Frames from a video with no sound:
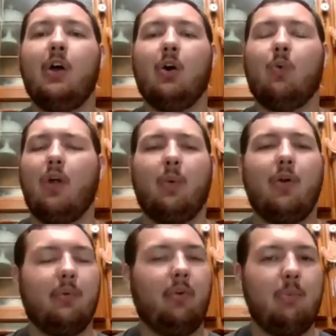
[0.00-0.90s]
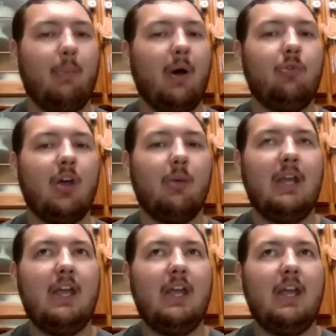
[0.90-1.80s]
While there wasn't really boats coming
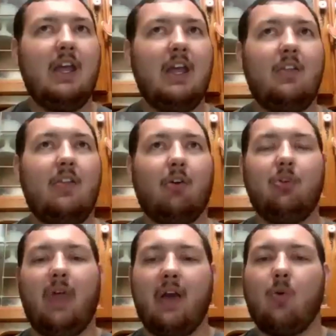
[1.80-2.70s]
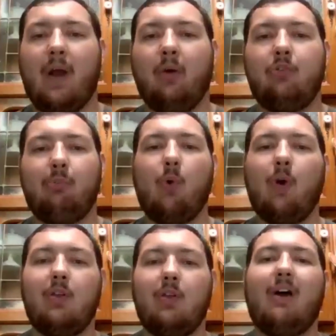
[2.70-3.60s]
in, there's still that ground support
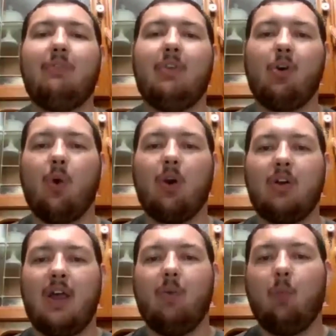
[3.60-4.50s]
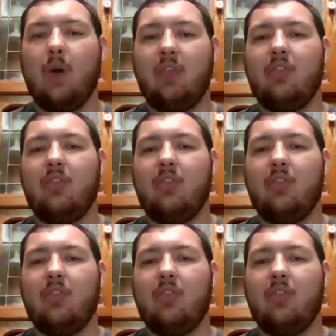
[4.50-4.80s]
that's having to coordinate with